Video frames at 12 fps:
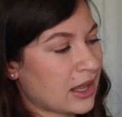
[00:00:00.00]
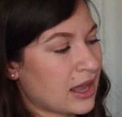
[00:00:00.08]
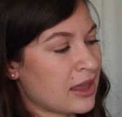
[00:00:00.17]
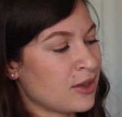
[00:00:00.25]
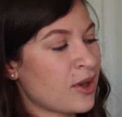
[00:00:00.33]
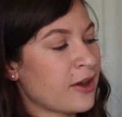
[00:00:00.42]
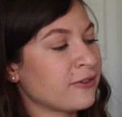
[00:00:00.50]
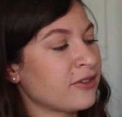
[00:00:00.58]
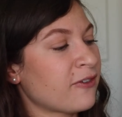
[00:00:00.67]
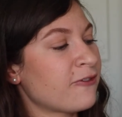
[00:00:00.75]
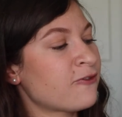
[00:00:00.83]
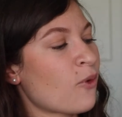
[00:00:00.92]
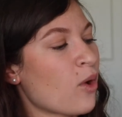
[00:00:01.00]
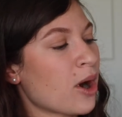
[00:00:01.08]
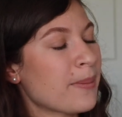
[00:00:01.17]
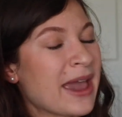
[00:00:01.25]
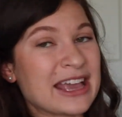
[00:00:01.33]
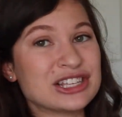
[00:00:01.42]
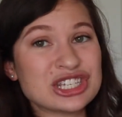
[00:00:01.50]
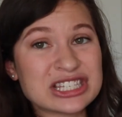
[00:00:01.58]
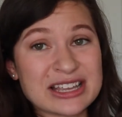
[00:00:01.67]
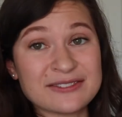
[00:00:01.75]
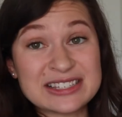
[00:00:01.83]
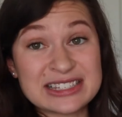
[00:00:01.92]
And you have 4 pages
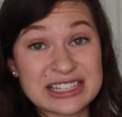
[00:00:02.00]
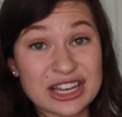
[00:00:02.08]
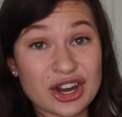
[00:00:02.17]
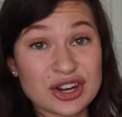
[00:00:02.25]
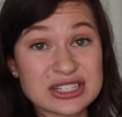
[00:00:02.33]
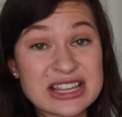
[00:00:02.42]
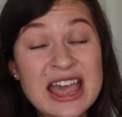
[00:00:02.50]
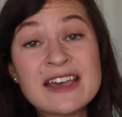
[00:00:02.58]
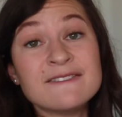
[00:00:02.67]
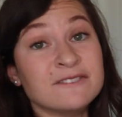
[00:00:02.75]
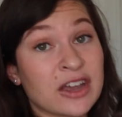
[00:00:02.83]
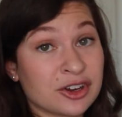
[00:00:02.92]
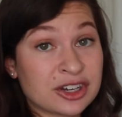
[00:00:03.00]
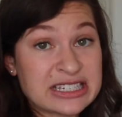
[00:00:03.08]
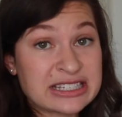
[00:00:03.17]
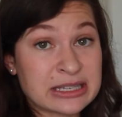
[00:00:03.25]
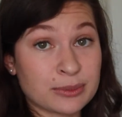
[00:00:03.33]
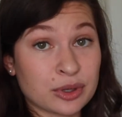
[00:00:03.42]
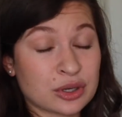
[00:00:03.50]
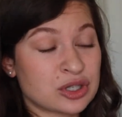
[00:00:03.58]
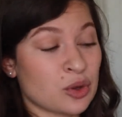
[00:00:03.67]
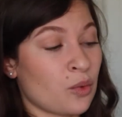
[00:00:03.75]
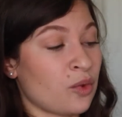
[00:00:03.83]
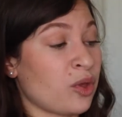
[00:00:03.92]
of stickers, very similar
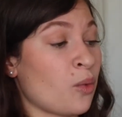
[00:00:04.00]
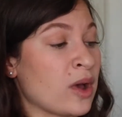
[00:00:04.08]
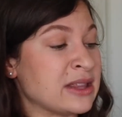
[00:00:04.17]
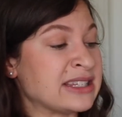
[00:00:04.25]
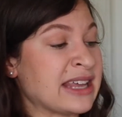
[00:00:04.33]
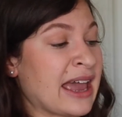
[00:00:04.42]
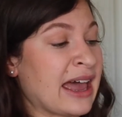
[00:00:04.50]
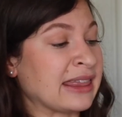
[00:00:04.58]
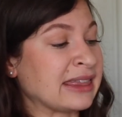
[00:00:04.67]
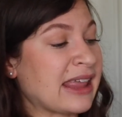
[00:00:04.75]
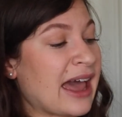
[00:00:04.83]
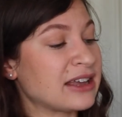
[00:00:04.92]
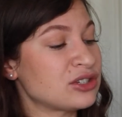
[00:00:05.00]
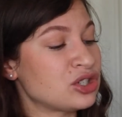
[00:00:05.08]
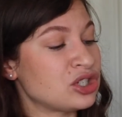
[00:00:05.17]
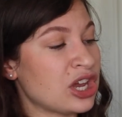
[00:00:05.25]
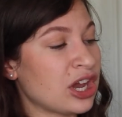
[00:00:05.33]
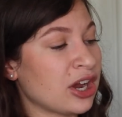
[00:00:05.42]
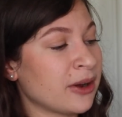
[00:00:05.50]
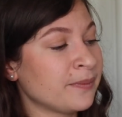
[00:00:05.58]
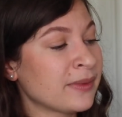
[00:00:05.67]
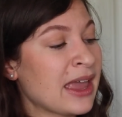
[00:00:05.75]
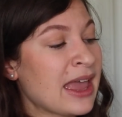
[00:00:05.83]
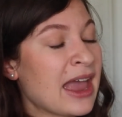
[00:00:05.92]
to the ones they had last year.
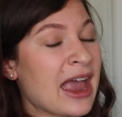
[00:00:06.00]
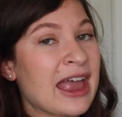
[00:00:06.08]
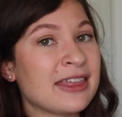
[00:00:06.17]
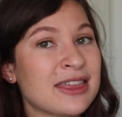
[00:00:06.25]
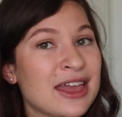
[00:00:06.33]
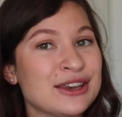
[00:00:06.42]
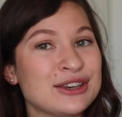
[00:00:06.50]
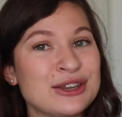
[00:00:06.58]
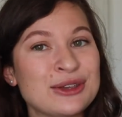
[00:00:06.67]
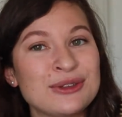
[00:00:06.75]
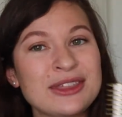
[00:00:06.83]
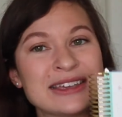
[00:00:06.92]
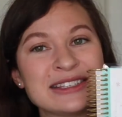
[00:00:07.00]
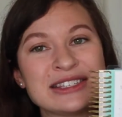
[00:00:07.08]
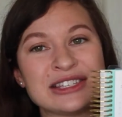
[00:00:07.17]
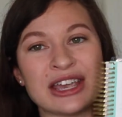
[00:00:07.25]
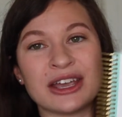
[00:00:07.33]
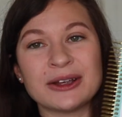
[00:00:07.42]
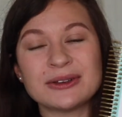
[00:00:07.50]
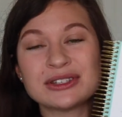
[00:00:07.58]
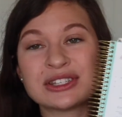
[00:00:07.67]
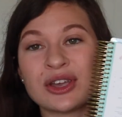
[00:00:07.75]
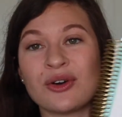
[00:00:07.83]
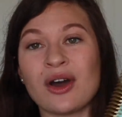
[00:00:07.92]
And then new this year,
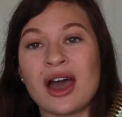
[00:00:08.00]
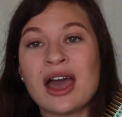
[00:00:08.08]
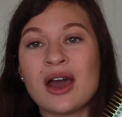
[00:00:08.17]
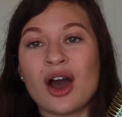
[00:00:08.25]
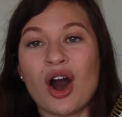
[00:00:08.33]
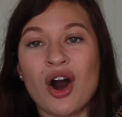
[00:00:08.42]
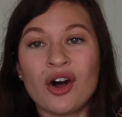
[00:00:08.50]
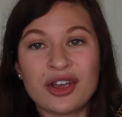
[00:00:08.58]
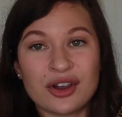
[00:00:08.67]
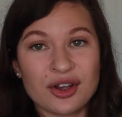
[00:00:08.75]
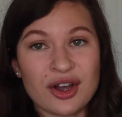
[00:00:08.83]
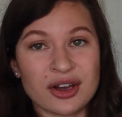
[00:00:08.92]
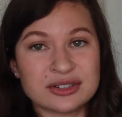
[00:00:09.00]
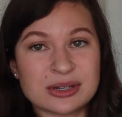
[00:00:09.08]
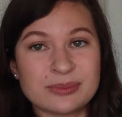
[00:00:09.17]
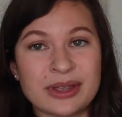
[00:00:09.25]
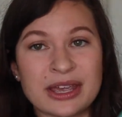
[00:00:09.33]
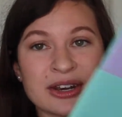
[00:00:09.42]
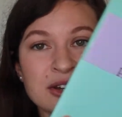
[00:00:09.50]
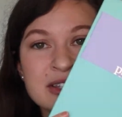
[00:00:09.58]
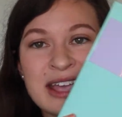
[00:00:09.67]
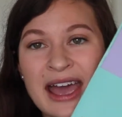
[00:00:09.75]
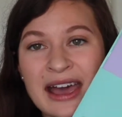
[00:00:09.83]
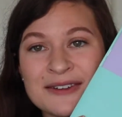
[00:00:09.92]
so all Erin Condren planners
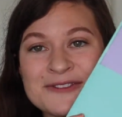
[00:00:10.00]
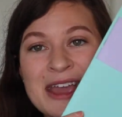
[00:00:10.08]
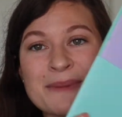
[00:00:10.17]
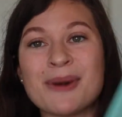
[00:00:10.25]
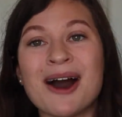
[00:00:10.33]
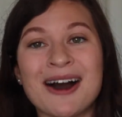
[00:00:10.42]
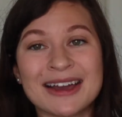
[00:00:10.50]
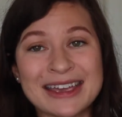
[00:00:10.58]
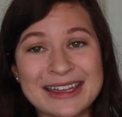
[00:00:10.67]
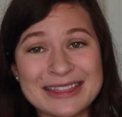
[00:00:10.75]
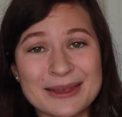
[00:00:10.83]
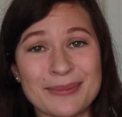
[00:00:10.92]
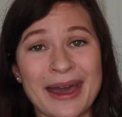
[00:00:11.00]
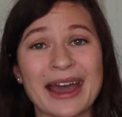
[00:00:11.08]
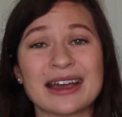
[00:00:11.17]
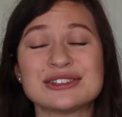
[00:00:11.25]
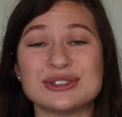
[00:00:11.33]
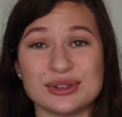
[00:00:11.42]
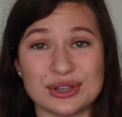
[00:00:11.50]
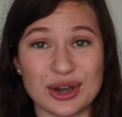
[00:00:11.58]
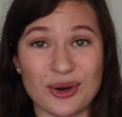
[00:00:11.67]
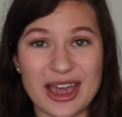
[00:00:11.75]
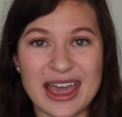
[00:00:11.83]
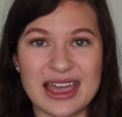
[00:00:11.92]
have a pocket in the back so you can
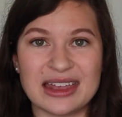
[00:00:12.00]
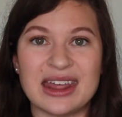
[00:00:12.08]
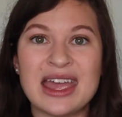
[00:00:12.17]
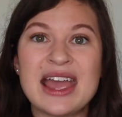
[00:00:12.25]
go ahead